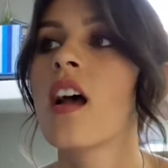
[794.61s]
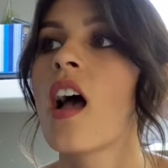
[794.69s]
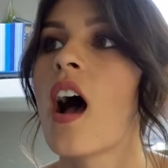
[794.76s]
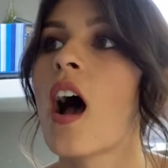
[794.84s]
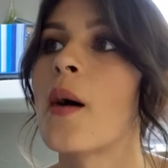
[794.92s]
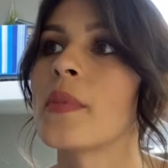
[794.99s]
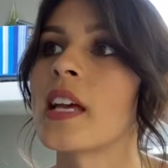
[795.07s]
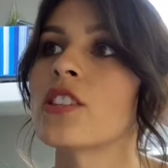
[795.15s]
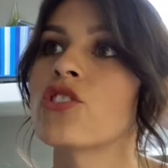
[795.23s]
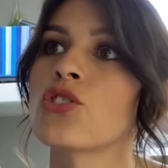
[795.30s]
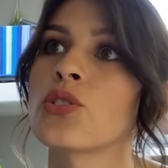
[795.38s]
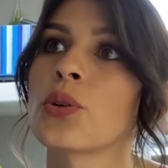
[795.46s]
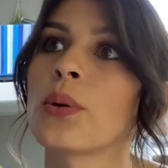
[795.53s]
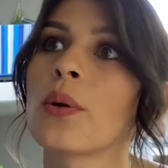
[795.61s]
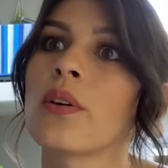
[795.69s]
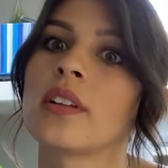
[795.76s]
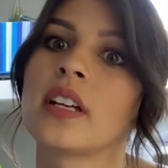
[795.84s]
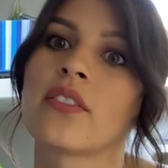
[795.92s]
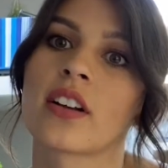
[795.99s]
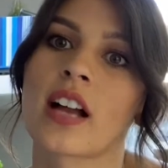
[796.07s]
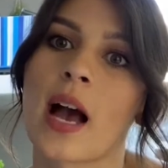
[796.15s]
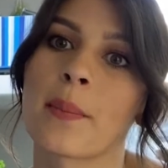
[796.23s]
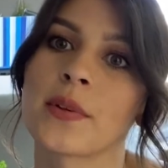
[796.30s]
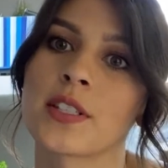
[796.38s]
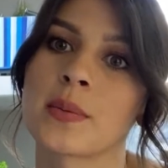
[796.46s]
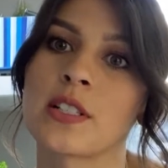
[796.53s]
That's true only of a
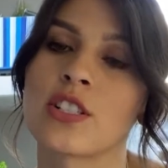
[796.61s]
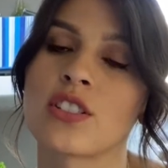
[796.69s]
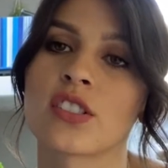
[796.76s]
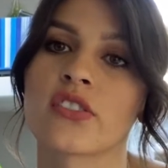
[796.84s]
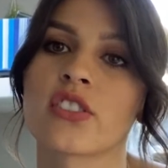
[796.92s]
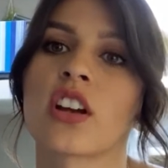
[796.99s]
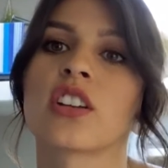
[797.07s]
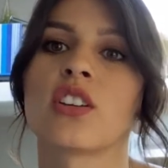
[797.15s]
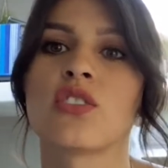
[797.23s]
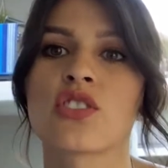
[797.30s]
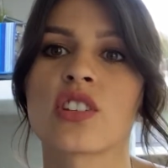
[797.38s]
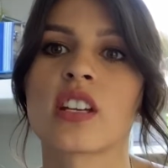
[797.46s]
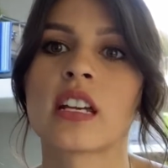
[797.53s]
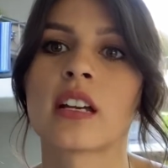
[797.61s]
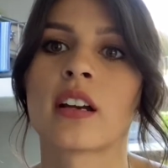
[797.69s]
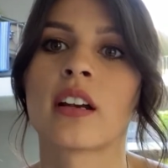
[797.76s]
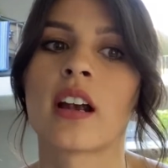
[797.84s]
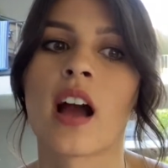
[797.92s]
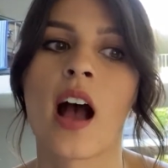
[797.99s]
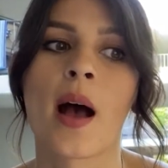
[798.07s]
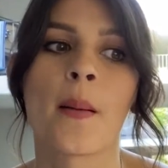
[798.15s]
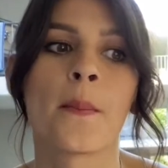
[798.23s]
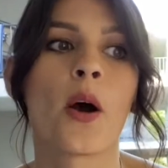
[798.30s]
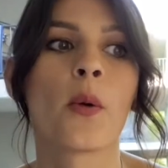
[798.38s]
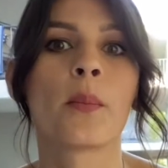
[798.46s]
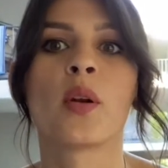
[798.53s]
couple species of shark. Usually your
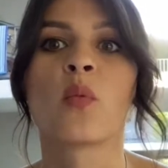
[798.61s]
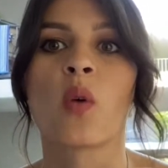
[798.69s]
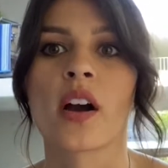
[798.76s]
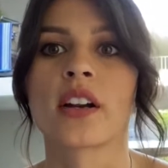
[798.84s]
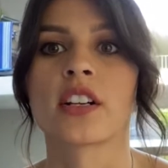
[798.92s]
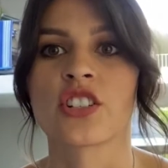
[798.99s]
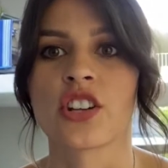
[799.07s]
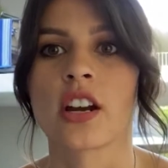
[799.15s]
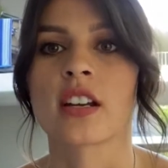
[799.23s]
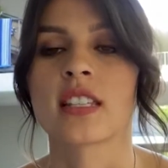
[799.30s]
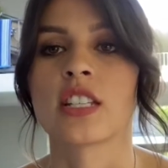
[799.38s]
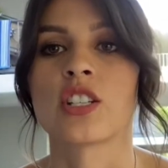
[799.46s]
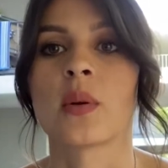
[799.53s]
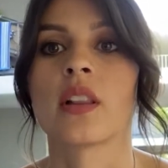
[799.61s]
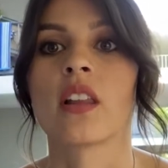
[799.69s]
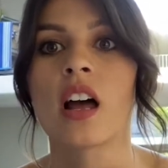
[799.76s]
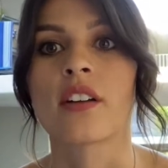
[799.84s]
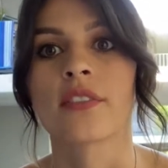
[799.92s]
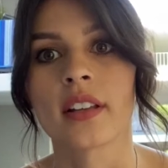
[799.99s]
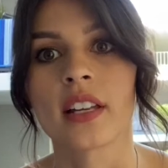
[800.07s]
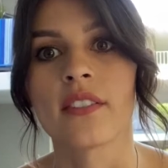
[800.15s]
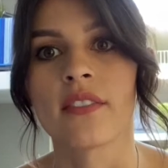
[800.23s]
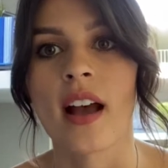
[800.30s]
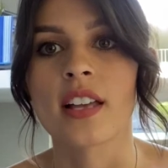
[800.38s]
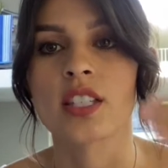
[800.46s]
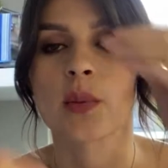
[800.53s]
open water sharks that do a lot of really
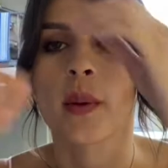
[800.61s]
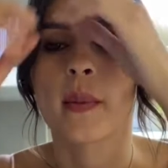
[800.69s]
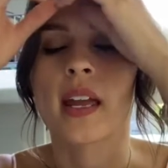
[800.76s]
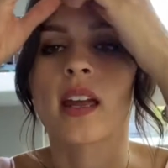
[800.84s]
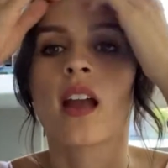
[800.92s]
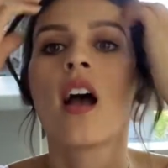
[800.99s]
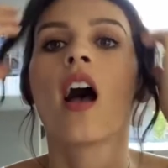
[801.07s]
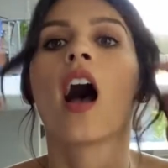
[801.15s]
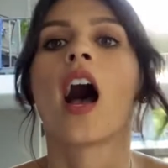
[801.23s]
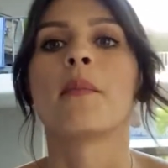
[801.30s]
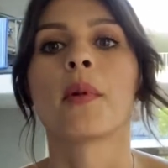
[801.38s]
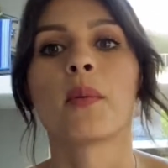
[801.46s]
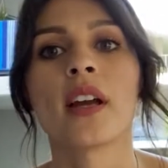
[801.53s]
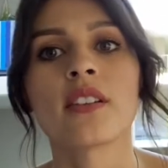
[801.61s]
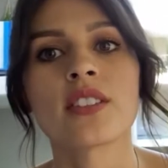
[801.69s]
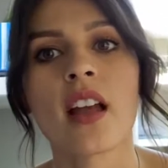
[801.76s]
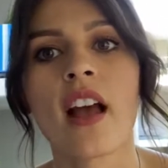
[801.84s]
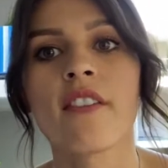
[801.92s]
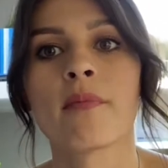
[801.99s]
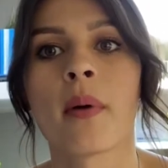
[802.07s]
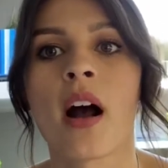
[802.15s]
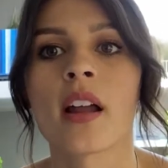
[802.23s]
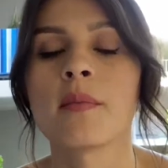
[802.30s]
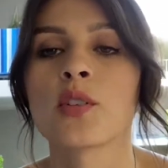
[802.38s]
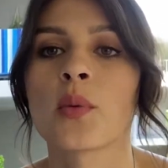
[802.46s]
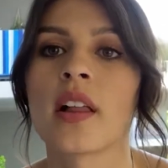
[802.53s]
fast swimming. But we also have
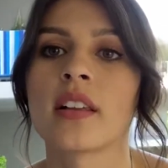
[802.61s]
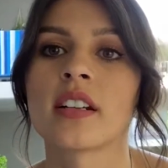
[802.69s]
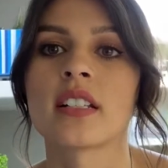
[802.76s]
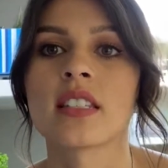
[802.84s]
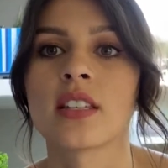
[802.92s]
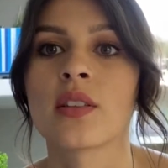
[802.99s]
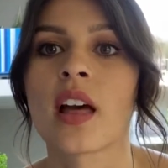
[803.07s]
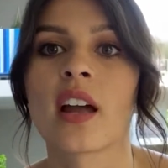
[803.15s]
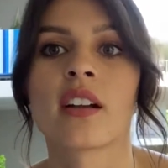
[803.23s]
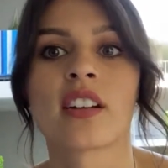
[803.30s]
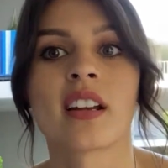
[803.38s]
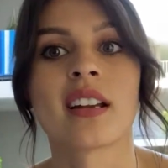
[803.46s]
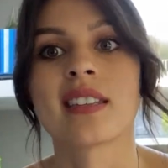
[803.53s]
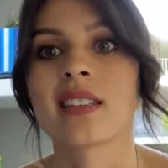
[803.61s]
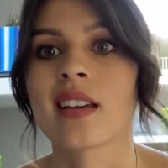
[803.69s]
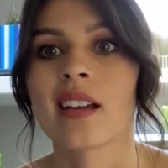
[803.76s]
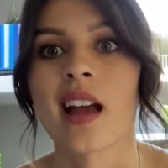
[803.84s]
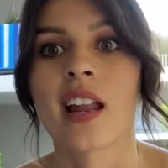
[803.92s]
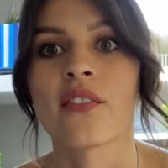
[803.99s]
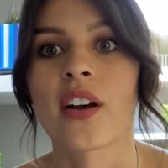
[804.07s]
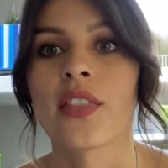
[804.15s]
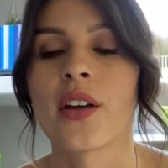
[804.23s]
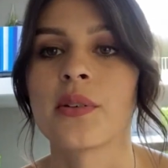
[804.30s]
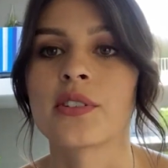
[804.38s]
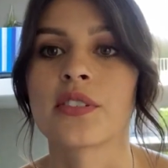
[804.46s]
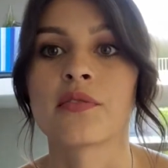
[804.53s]
bottom dwellers that are going to sit kind of on the
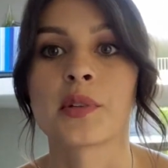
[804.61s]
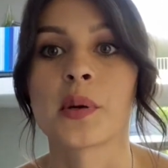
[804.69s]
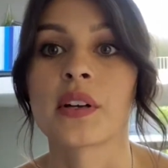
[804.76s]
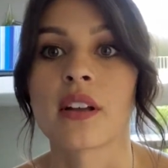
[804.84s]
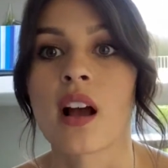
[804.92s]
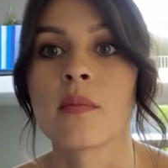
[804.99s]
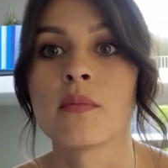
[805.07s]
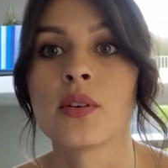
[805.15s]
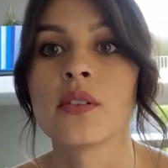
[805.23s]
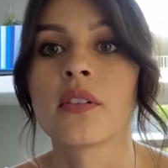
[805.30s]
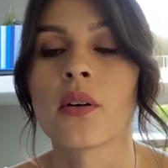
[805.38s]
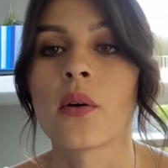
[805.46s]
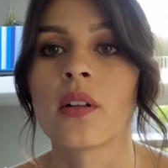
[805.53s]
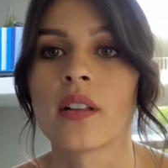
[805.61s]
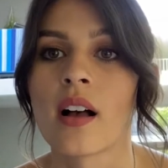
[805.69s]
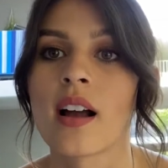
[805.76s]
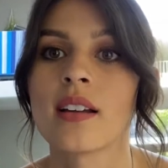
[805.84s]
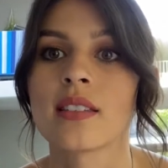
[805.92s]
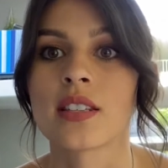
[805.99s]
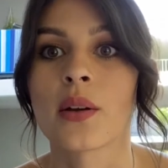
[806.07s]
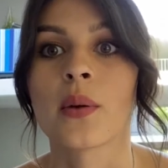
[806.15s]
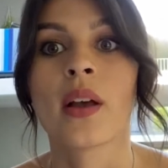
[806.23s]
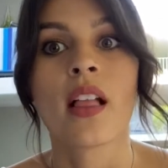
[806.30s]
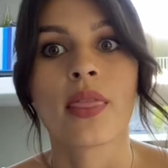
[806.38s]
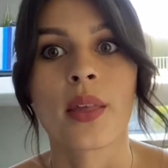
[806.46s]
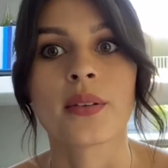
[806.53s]
ocean floor and not move a whole lot. And so
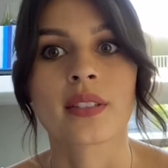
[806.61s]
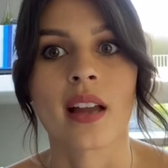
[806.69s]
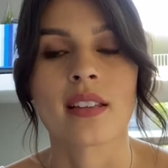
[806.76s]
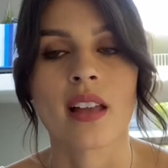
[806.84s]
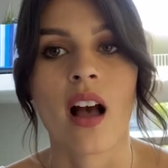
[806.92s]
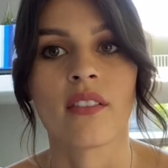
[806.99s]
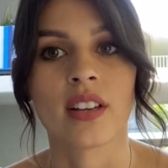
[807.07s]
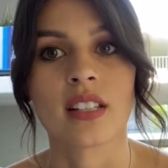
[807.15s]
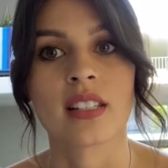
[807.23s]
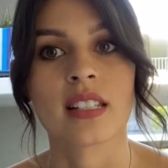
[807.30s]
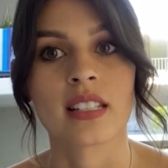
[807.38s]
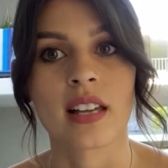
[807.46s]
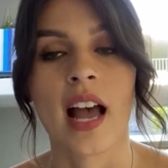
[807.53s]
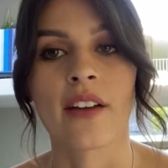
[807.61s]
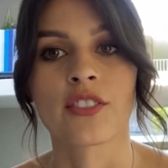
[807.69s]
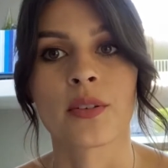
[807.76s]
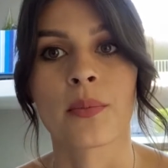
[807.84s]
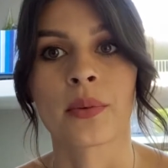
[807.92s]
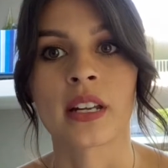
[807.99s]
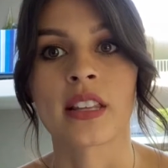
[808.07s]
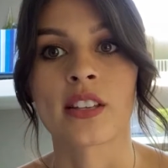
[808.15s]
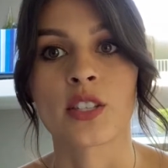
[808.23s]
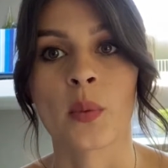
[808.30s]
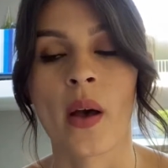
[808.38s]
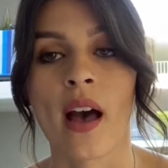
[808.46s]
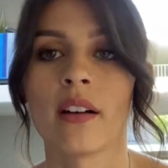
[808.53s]
those guys obviously still have to breathe as
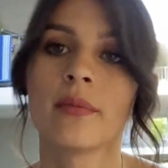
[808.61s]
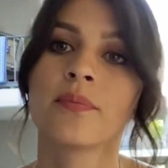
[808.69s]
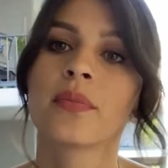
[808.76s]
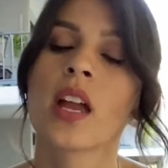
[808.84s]
well.